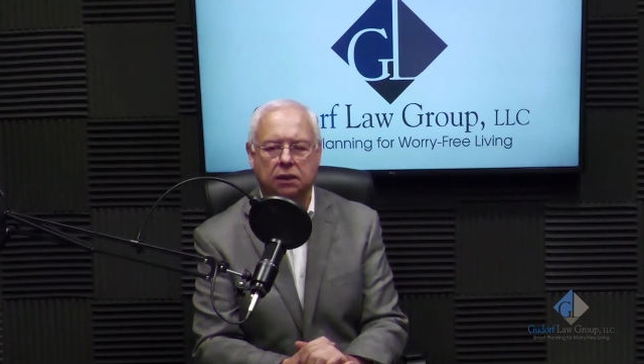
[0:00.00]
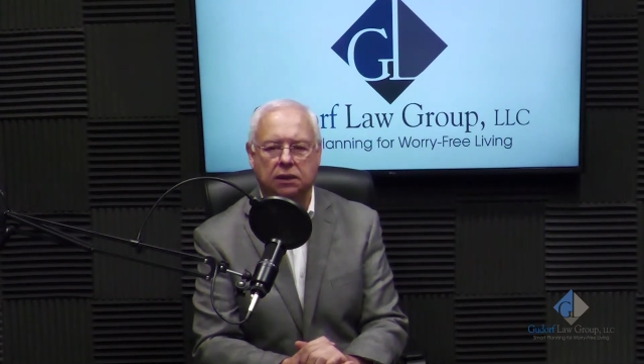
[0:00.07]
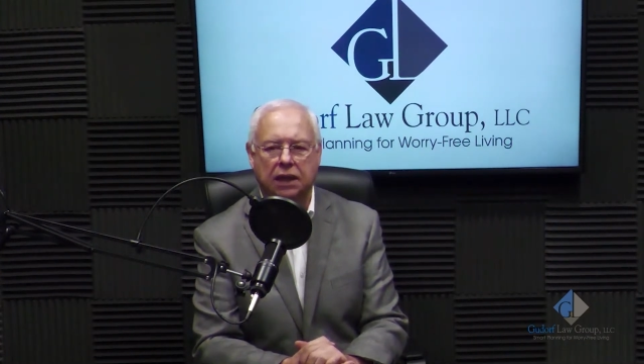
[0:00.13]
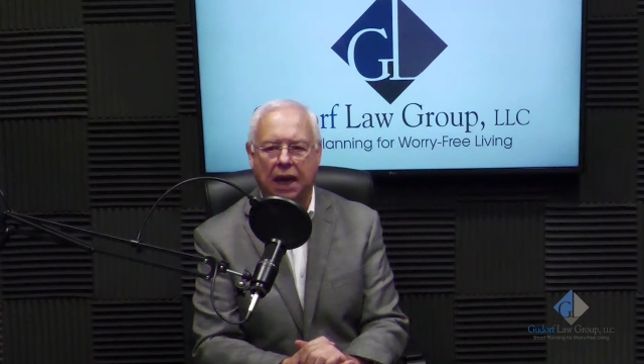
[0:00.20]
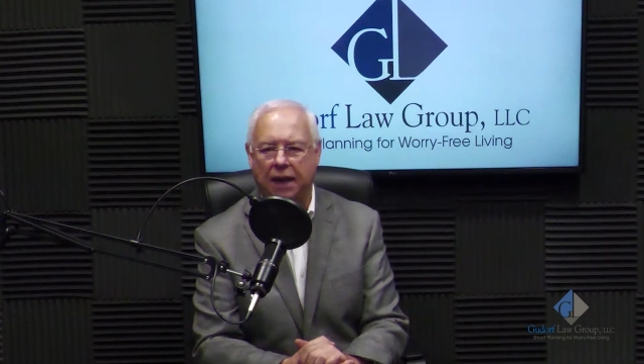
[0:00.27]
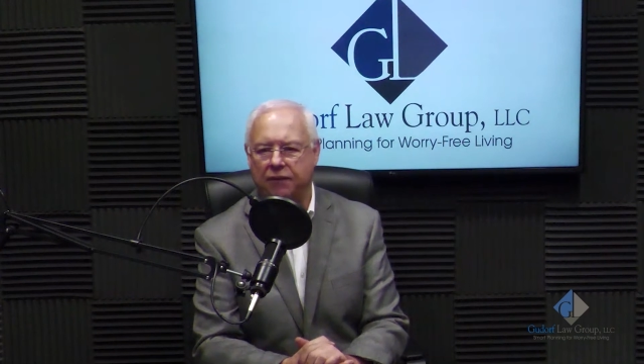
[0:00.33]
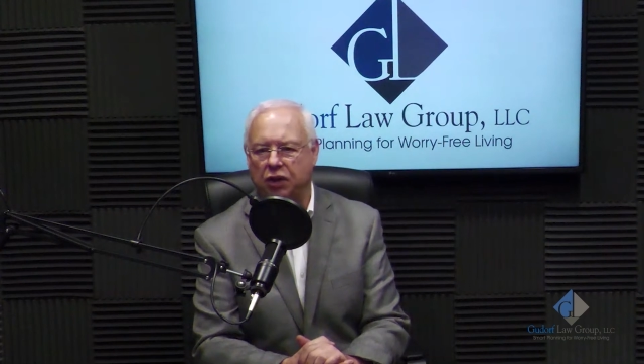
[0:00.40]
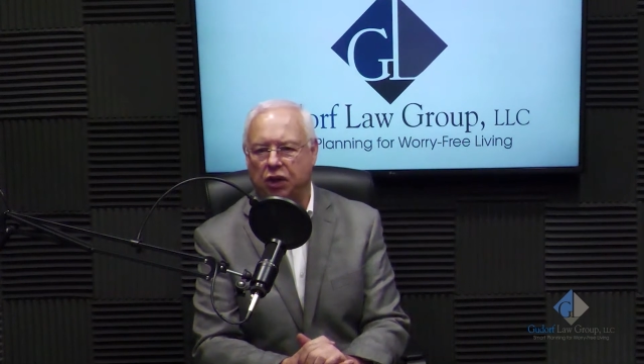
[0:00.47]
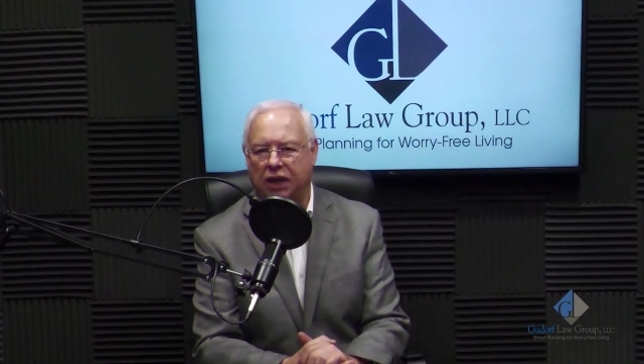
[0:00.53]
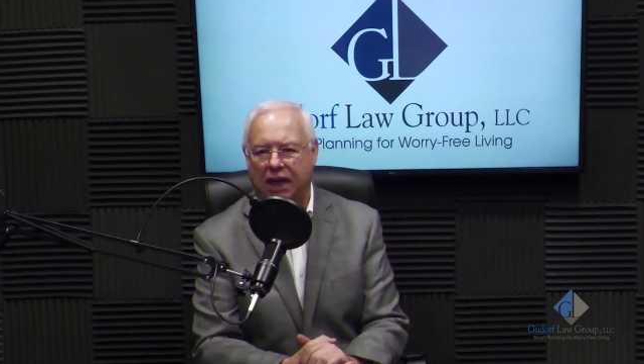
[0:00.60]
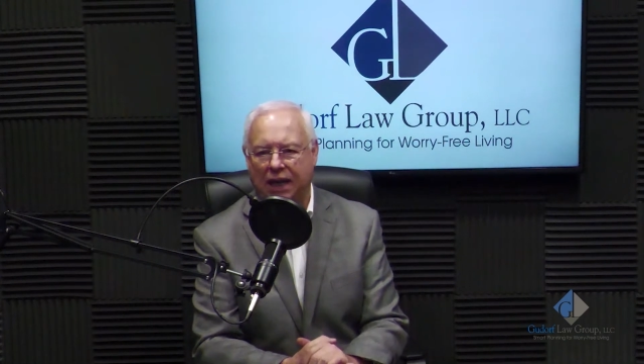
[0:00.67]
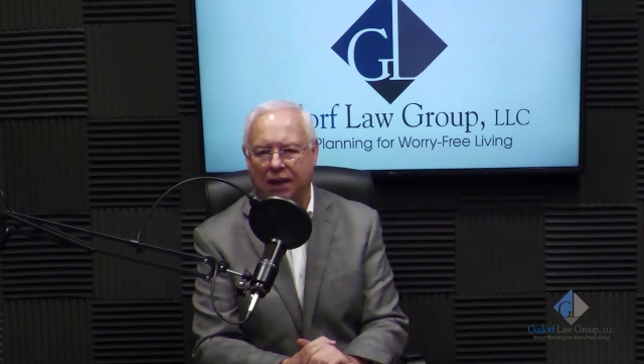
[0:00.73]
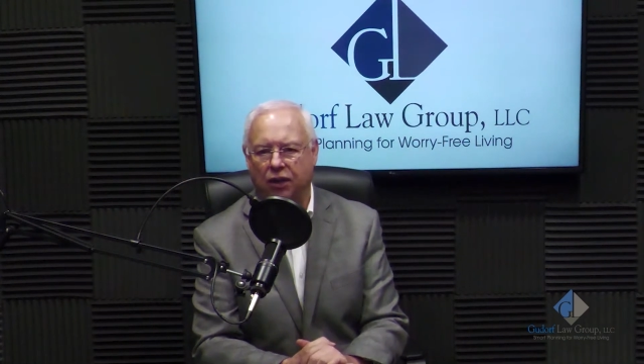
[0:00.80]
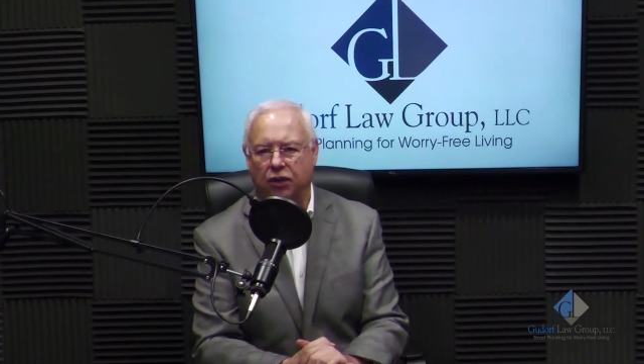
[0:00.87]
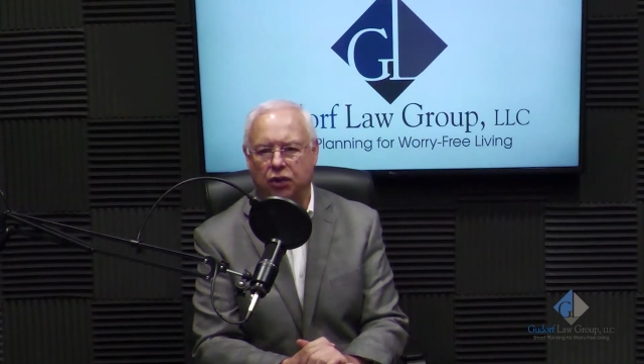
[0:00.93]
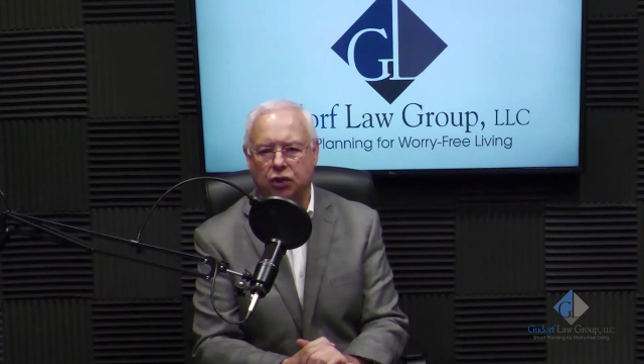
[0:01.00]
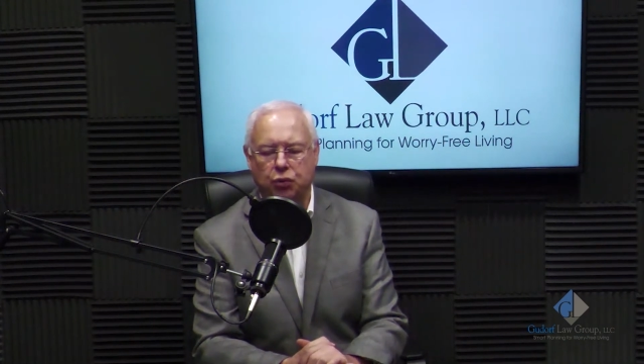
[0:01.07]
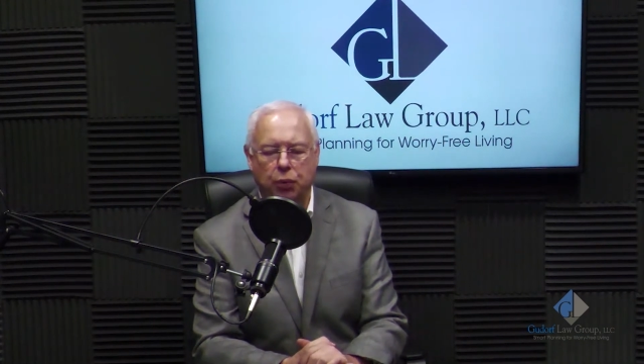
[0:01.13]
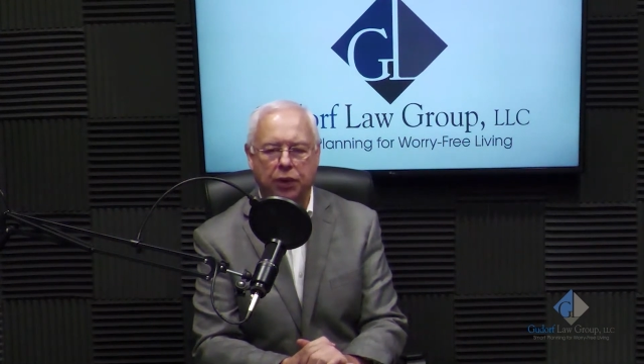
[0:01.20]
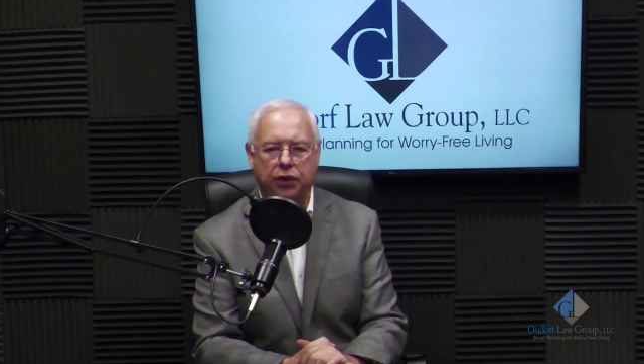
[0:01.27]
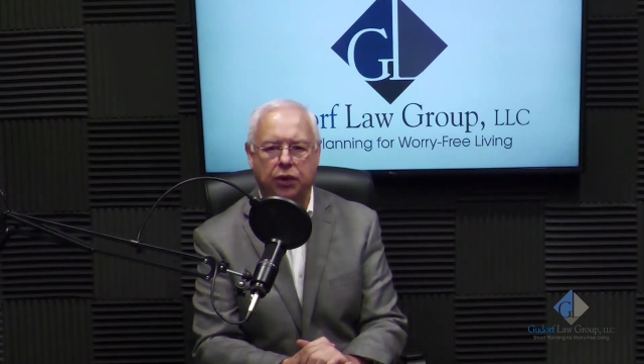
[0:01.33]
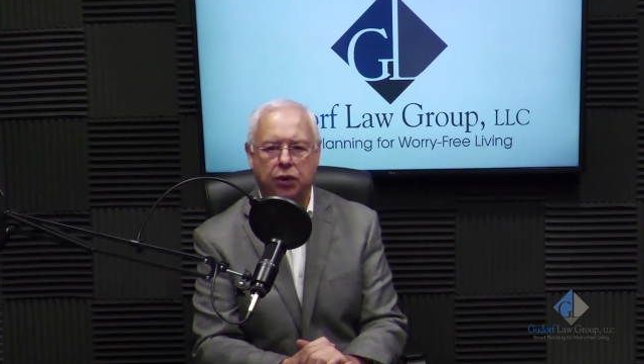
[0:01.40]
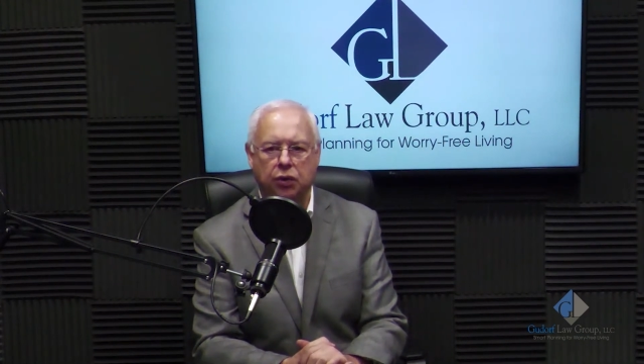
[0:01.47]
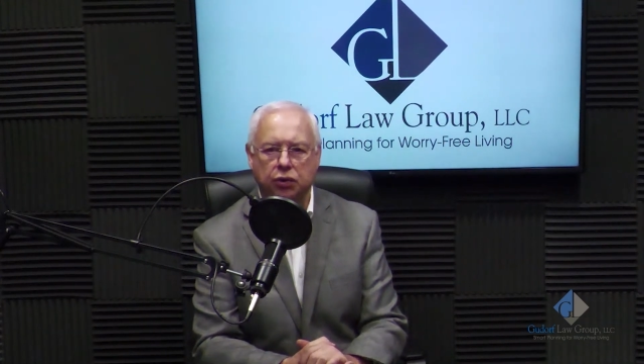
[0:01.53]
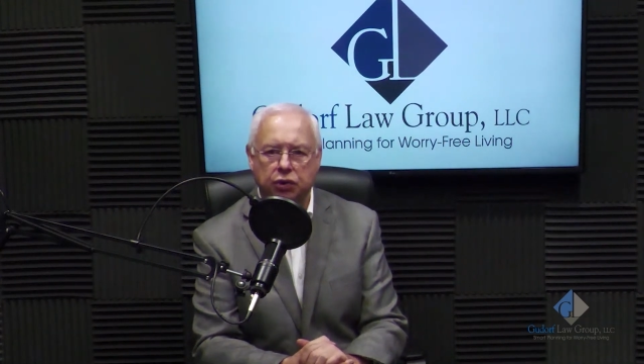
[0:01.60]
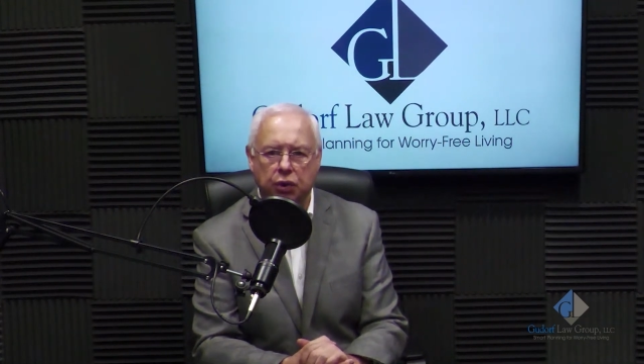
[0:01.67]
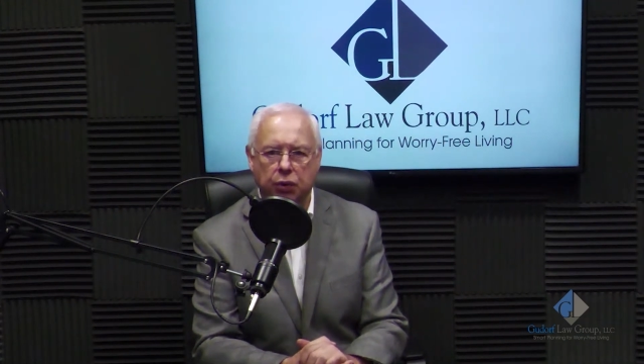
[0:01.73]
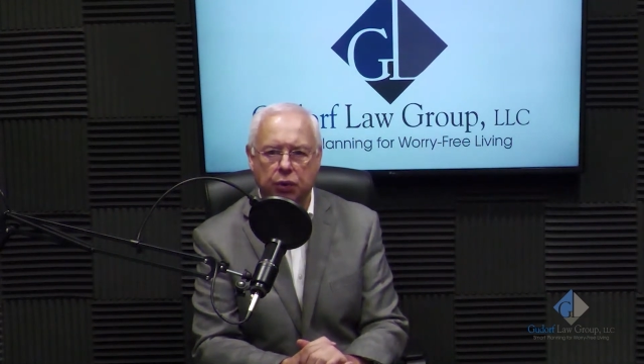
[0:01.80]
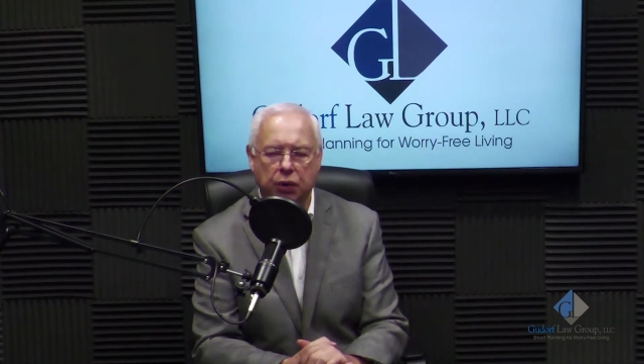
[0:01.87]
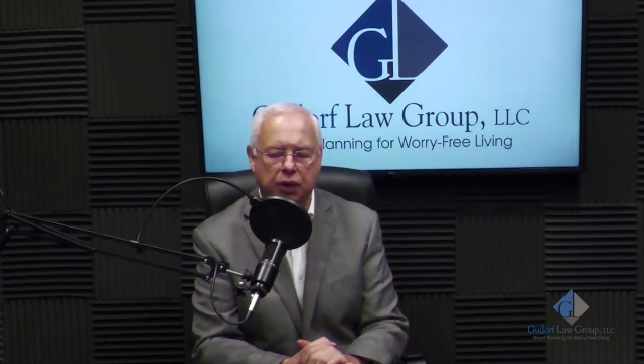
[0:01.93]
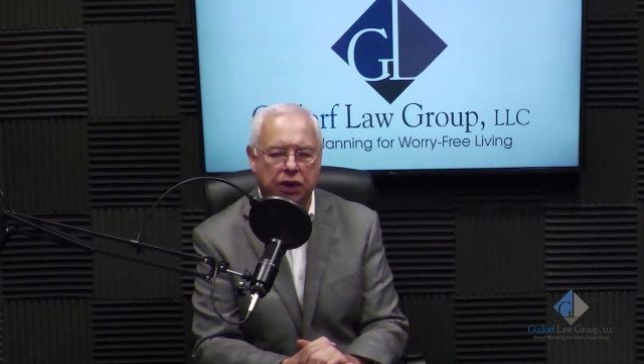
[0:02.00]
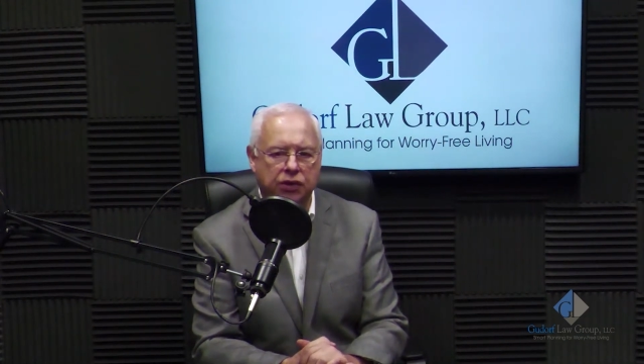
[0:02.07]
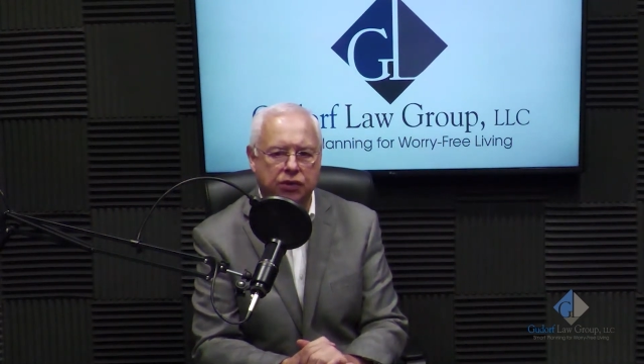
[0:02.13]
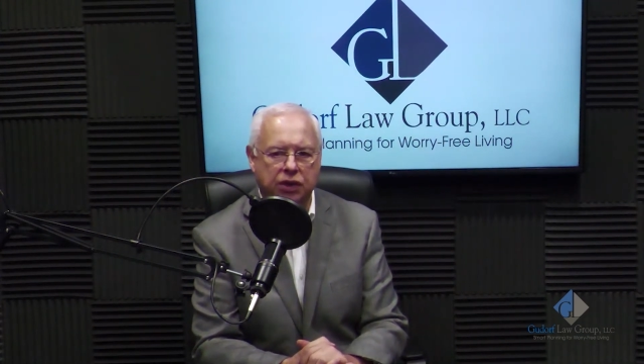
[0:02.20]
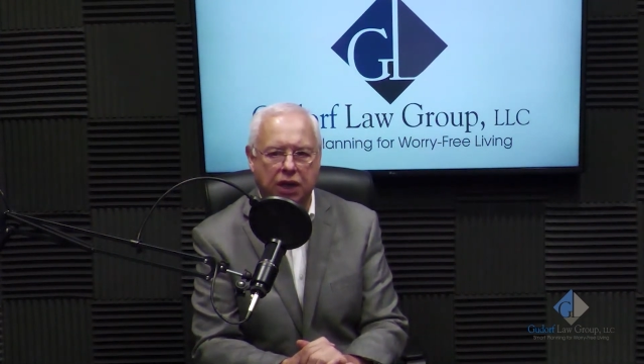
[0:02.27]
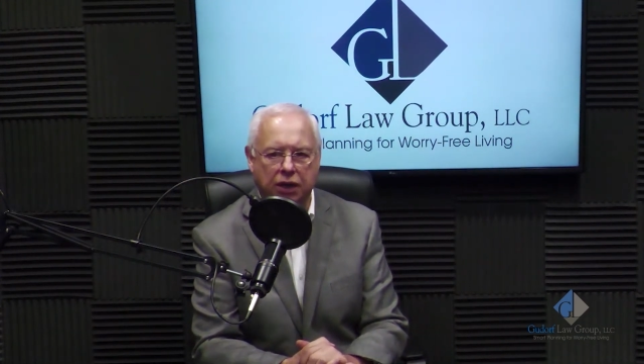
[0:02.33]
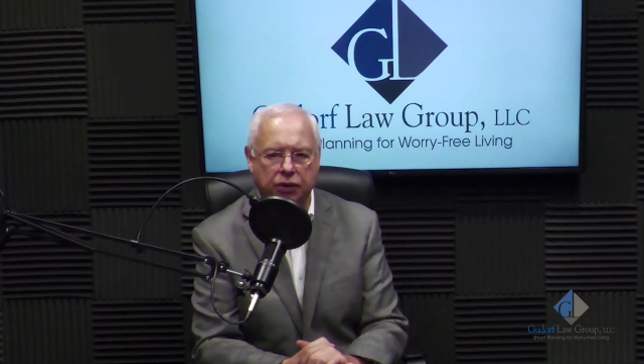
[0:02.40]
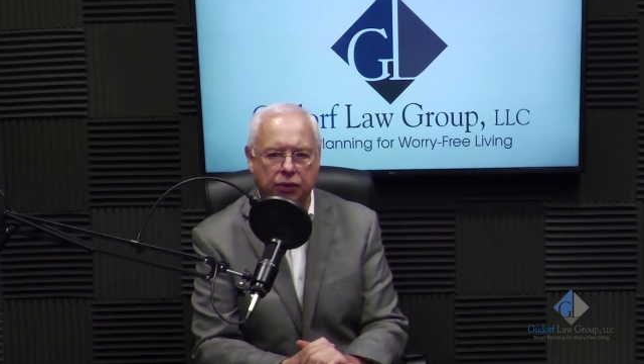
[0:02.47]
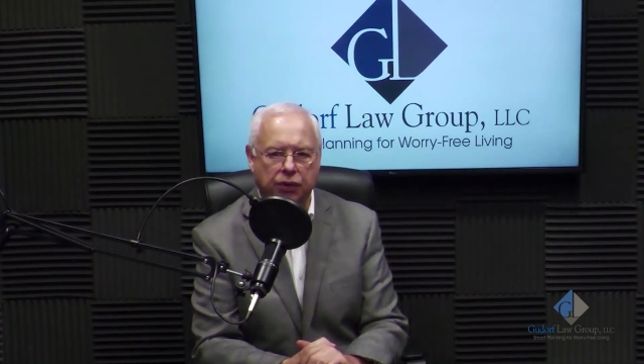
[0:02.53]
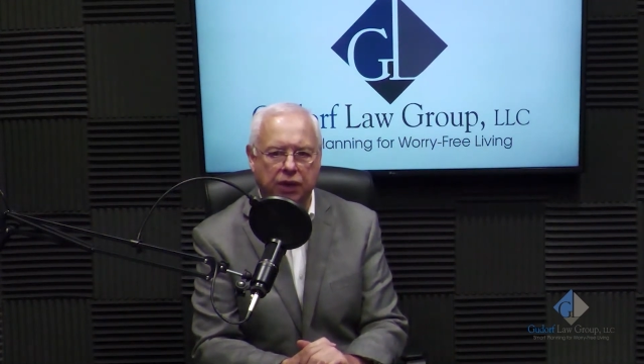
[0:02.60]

to have your calendars with you so you can schedule